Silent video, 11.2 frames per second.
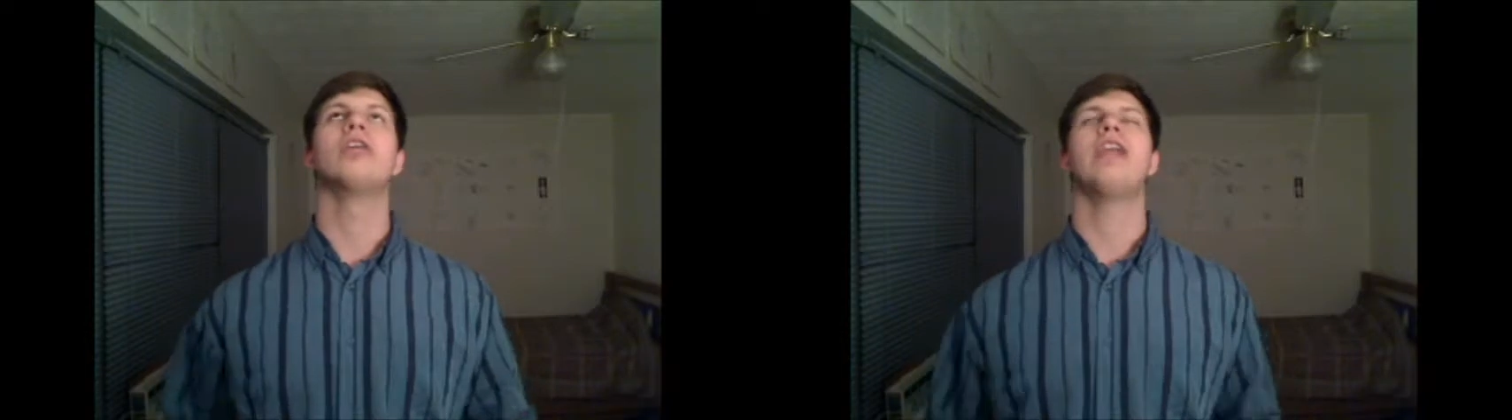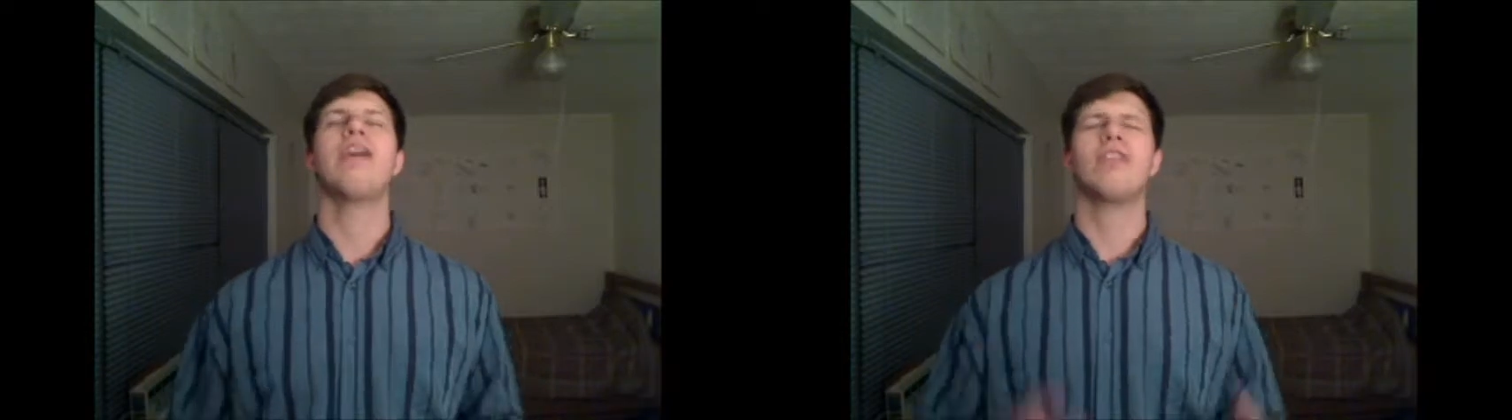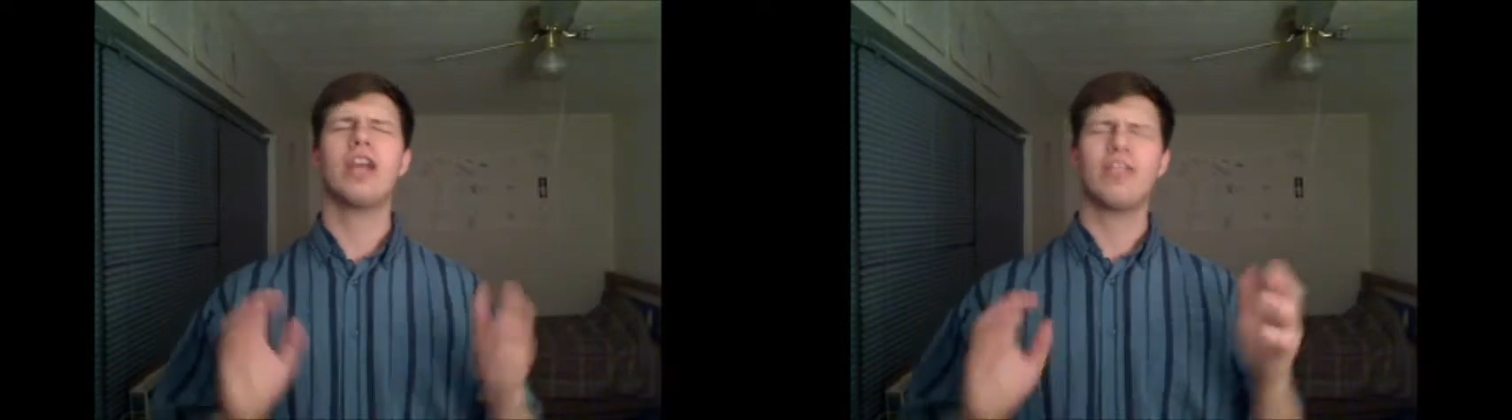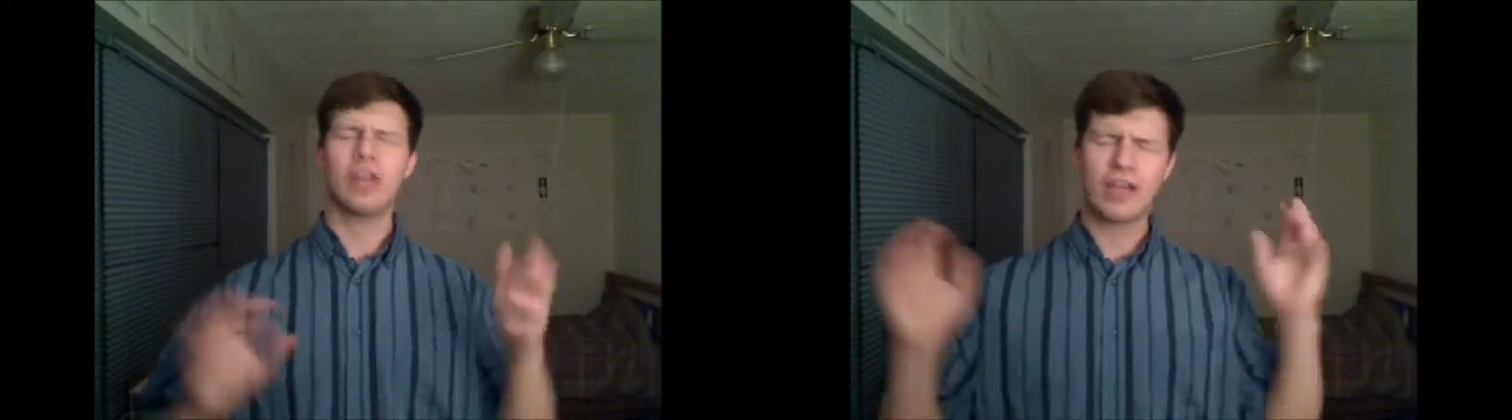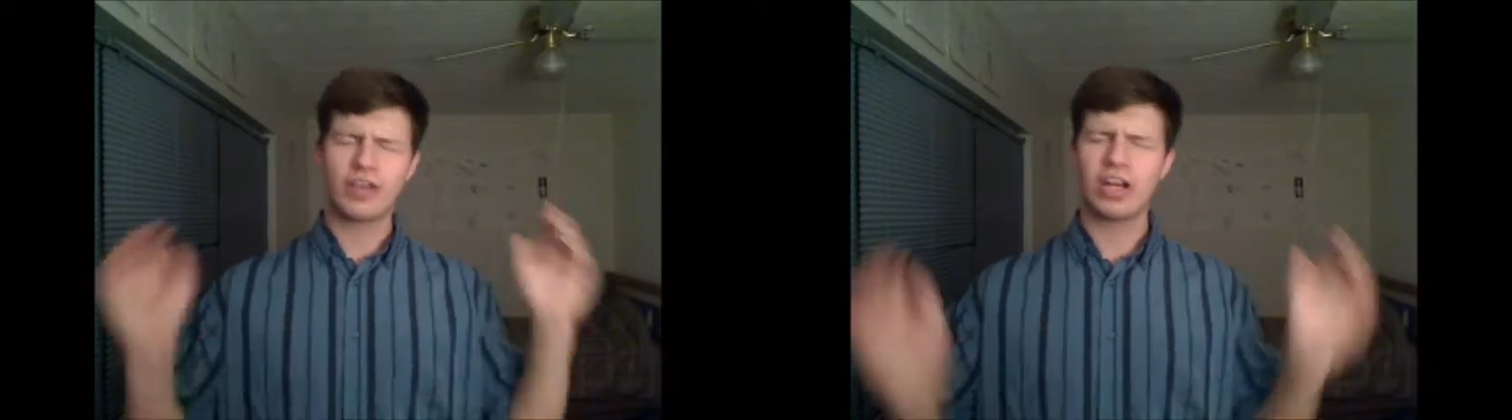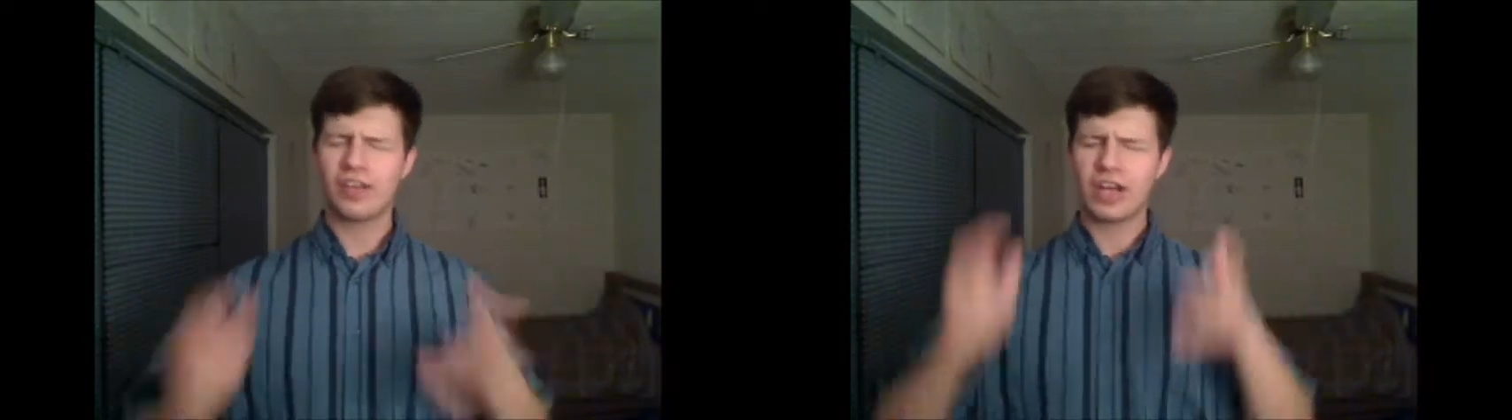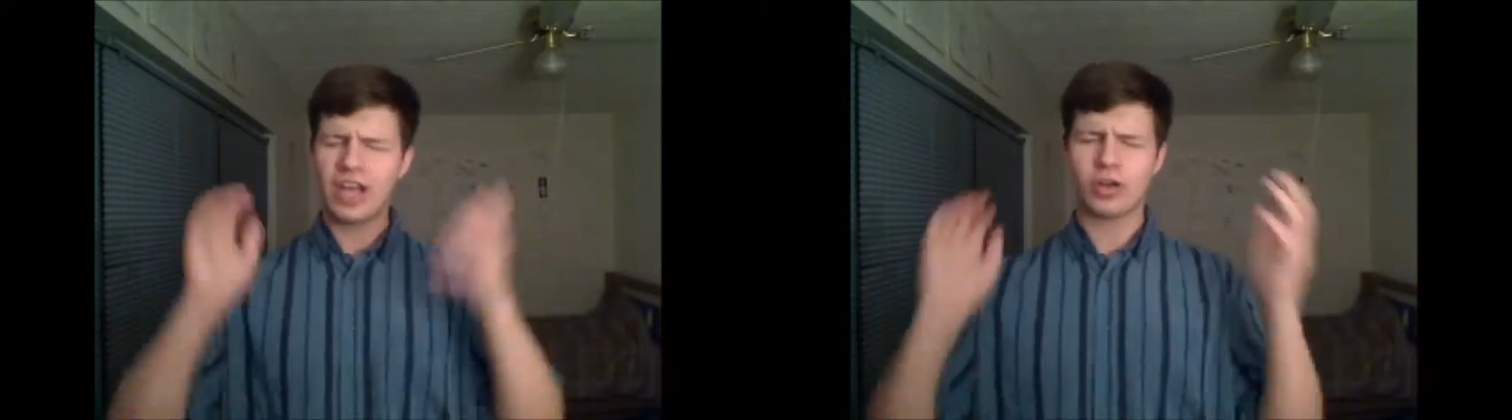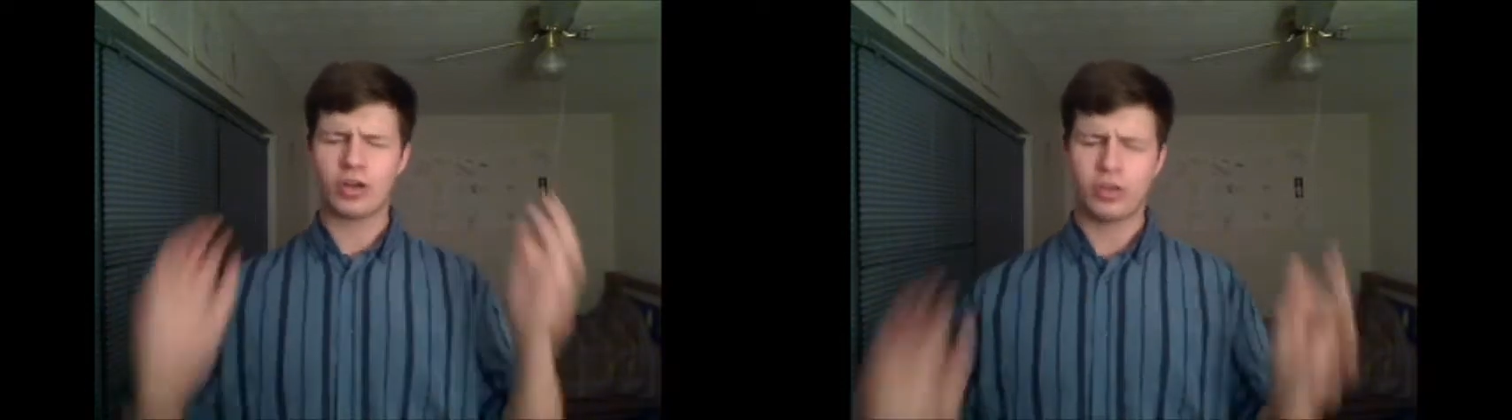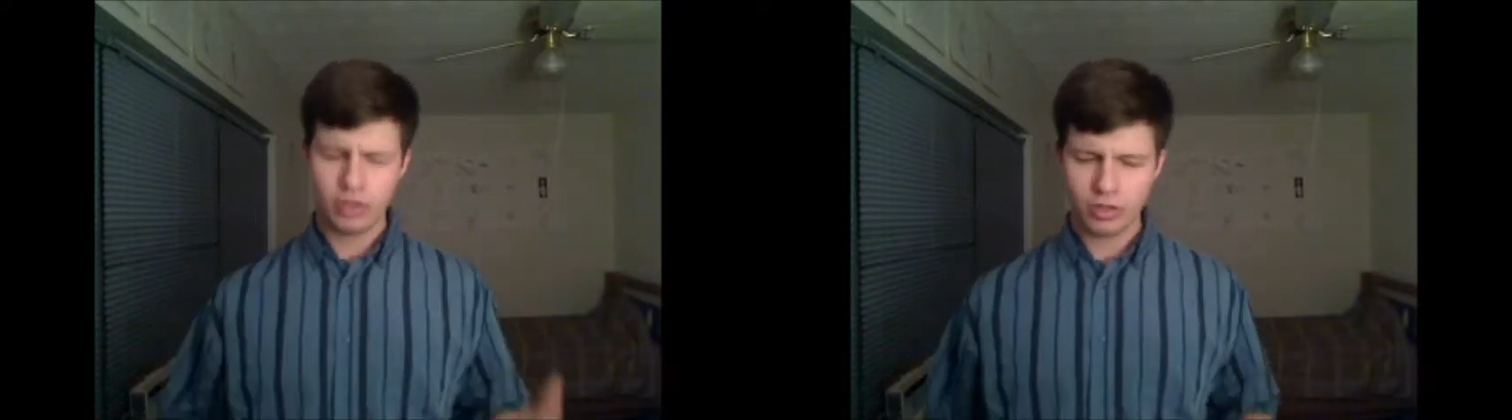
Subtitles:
never, never, never, never, never